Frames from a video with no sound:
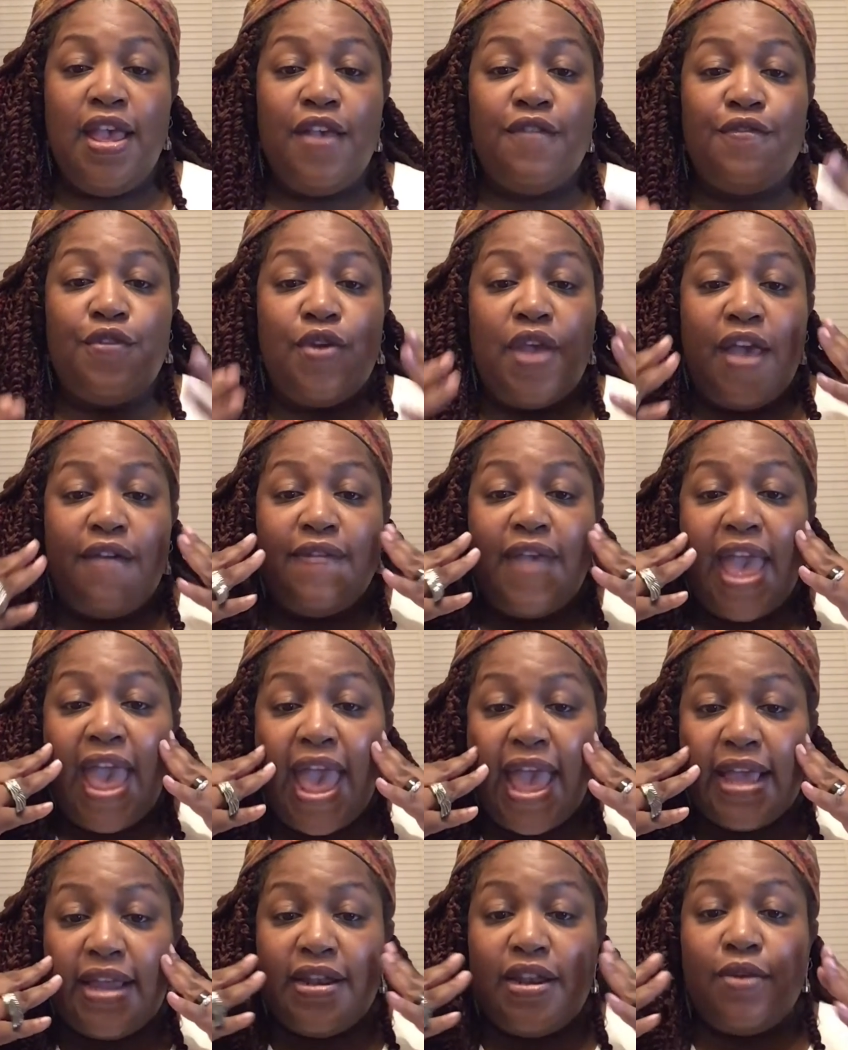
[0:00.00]
If you have
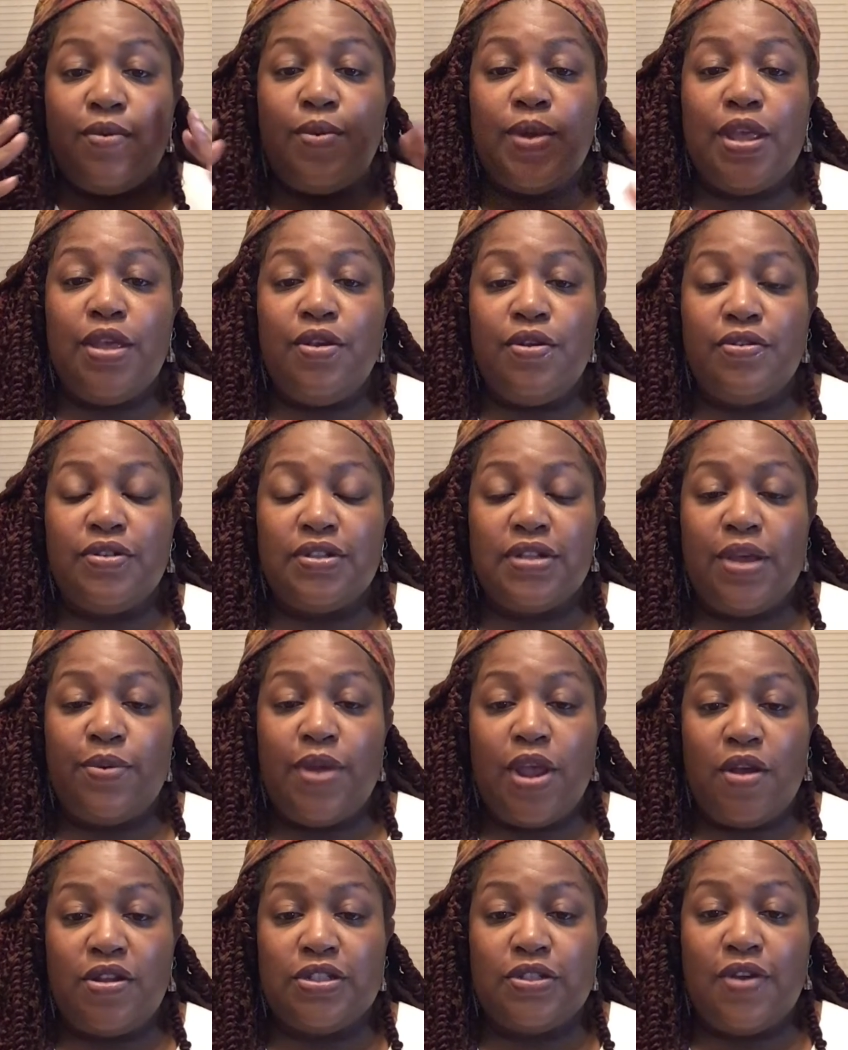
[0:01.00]
acne,
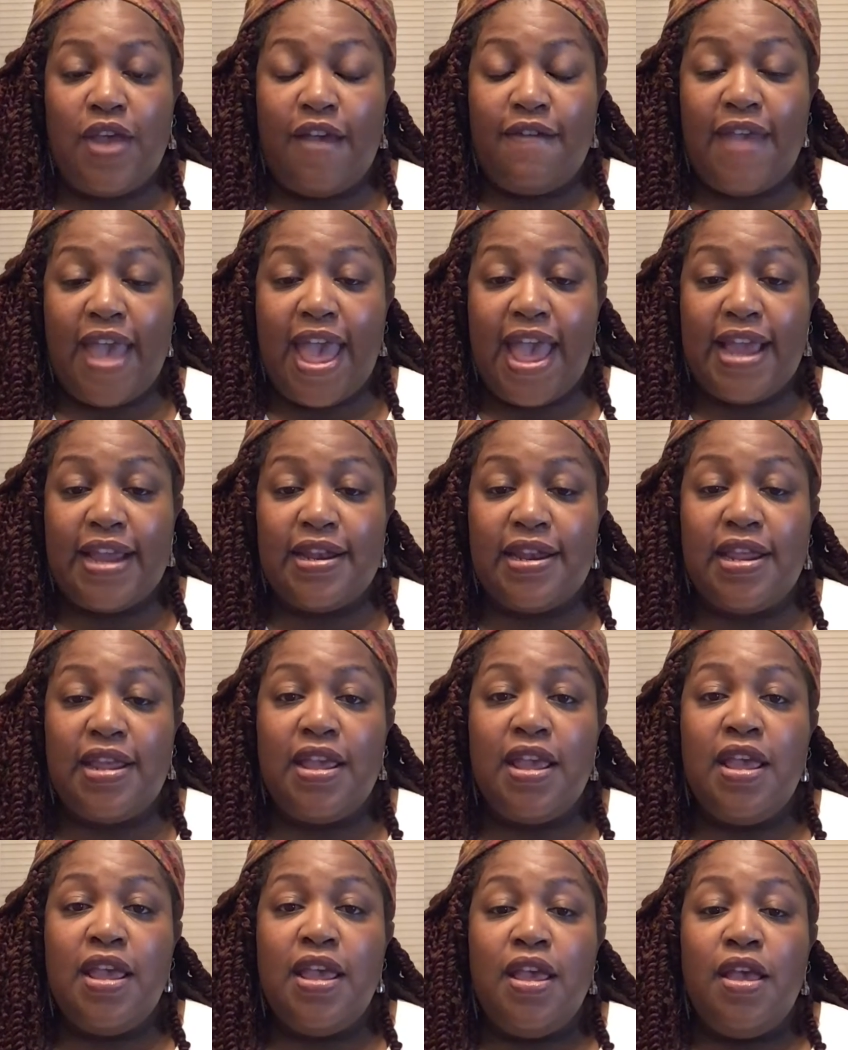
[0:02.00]
we also have acne
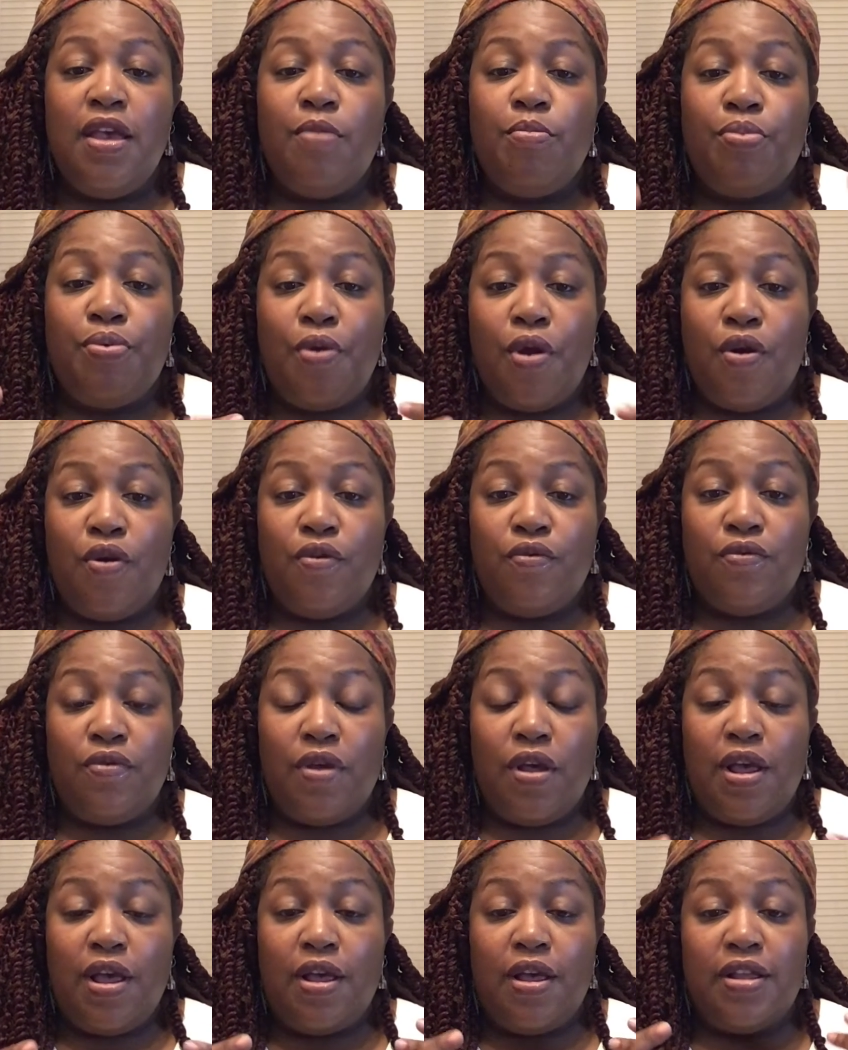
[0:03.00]
prone,
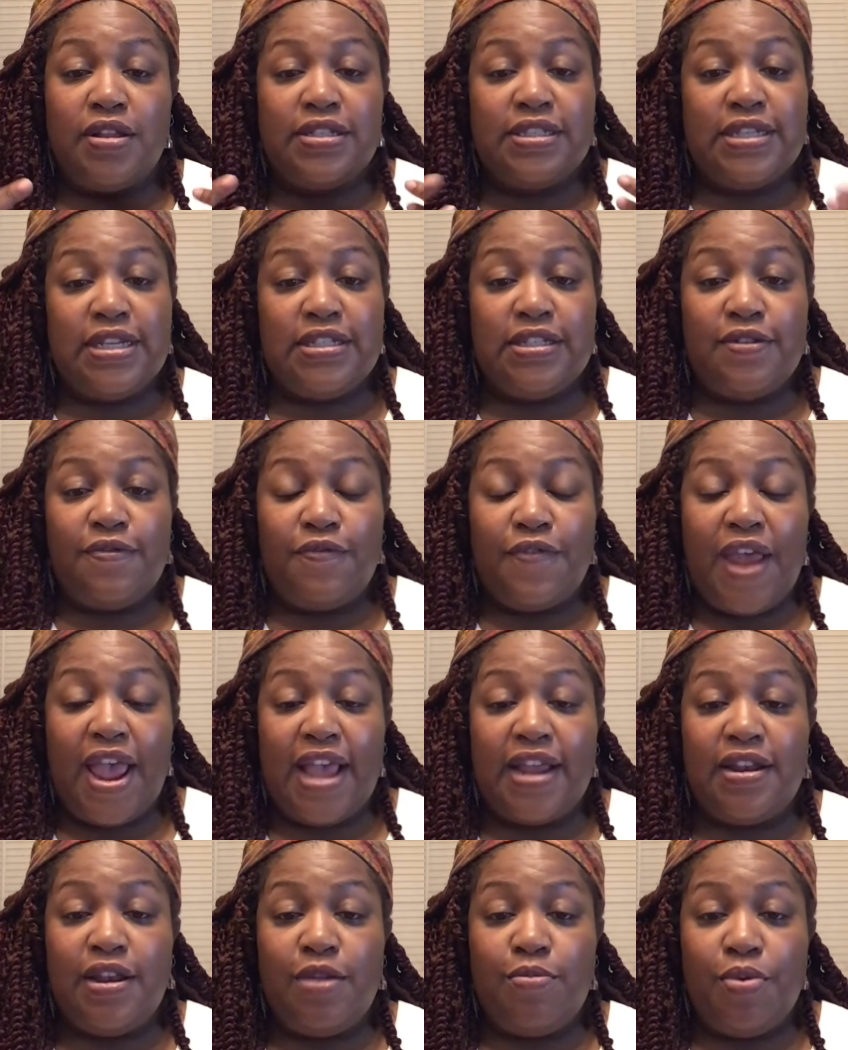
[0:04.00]
a system for
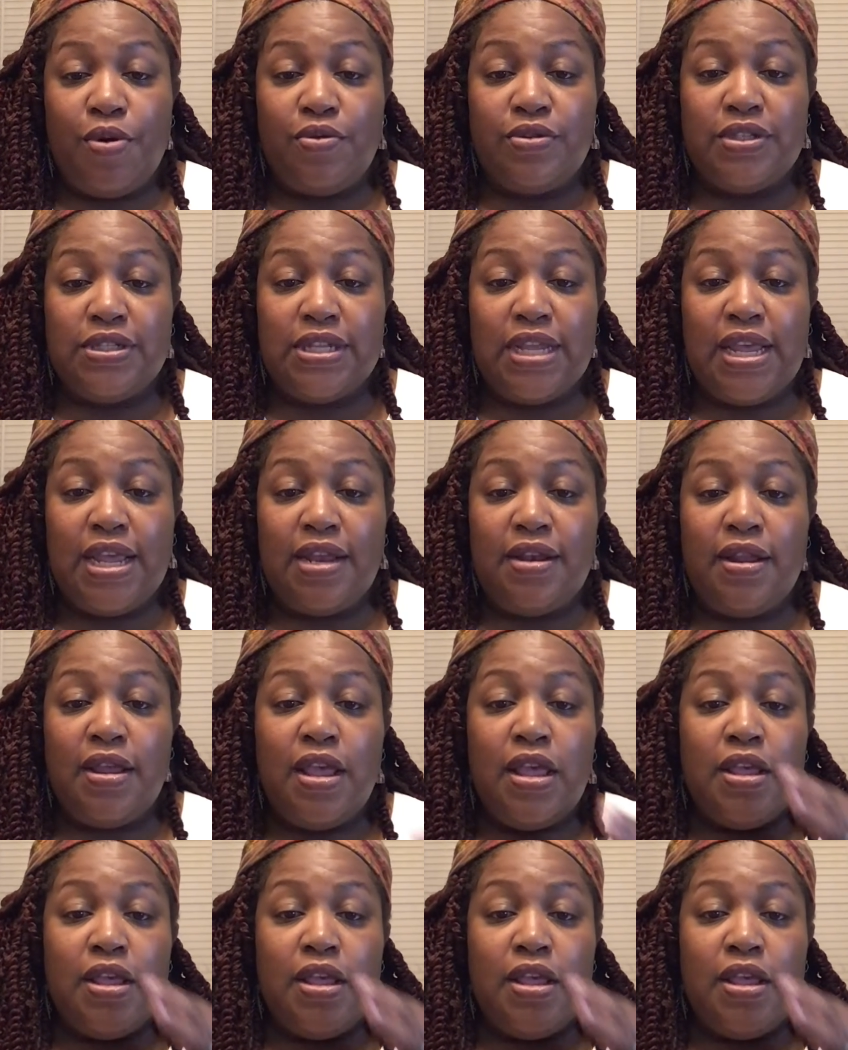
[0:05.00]
acne prone skin.